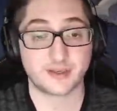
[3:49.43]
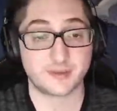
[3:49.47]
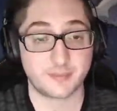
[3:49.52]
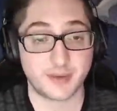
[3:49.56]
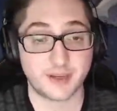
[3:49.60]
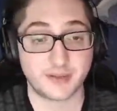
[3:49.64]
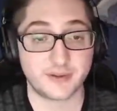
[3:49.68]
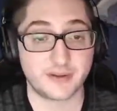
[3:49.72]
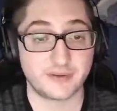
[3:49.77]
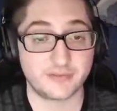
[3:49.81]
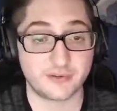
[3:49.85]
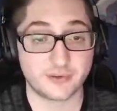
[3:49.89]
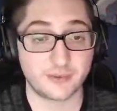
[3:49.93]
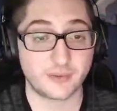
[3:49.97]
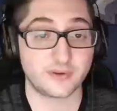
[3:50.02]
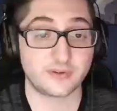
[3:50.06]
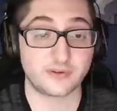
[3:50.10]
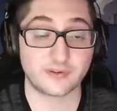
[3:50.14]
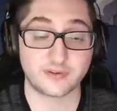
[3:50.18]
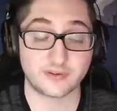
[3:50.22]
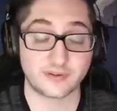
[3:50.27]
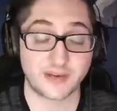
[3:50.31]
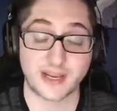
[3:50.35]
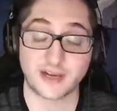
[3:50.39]
my life
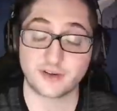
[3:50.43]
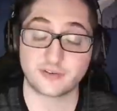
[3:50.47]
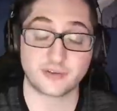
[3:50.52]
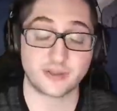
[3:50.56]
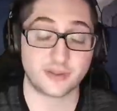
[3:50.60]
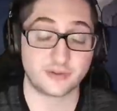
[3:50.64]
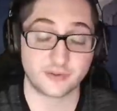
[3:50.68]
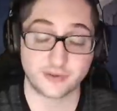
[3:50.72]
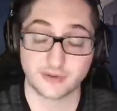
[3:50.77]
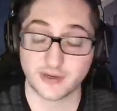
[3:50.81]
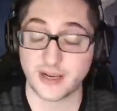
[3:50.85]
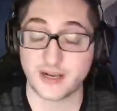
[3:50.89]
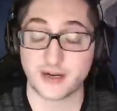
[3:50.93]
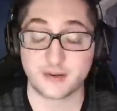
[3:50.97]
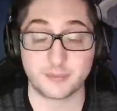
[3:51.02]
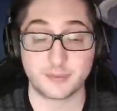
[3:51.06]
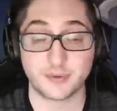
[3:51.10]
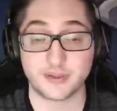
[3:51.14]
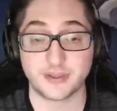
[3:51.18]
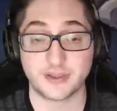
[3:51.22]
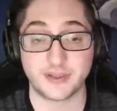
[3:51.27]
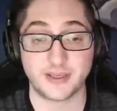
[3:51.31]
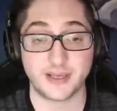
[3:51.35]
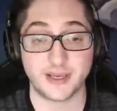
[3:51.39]
choices and actually learn how to
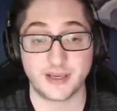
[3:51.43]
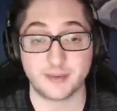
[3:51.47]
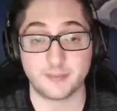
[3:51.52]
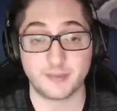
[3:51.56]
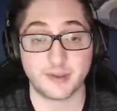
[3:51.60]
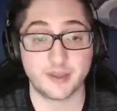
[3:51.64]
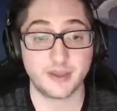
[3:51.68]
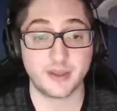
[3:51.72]
play the game